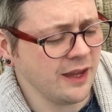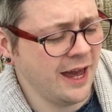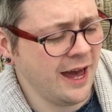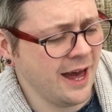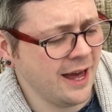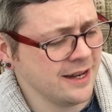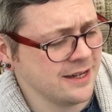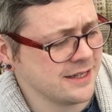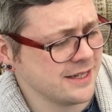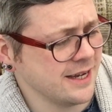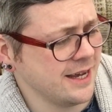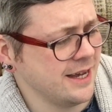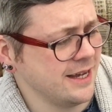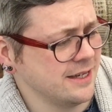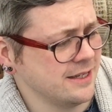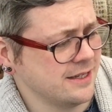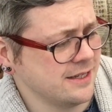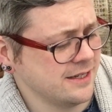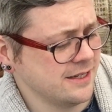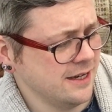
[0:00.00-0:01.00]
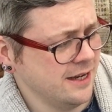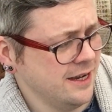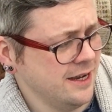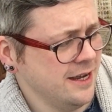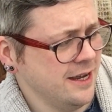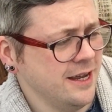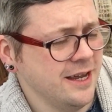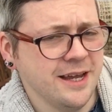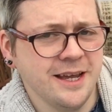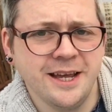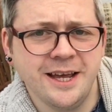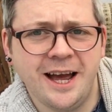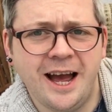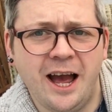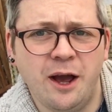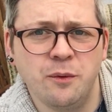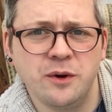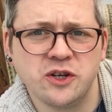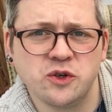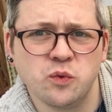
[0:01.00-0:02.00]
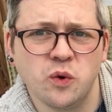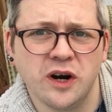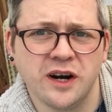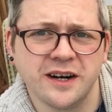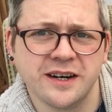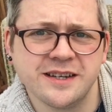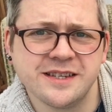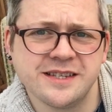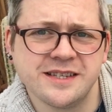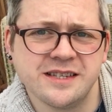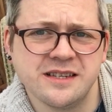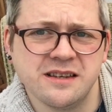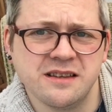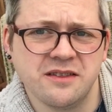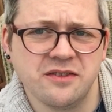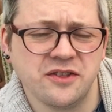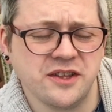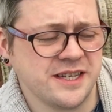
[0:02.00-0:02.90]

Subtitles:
and it's How It Works,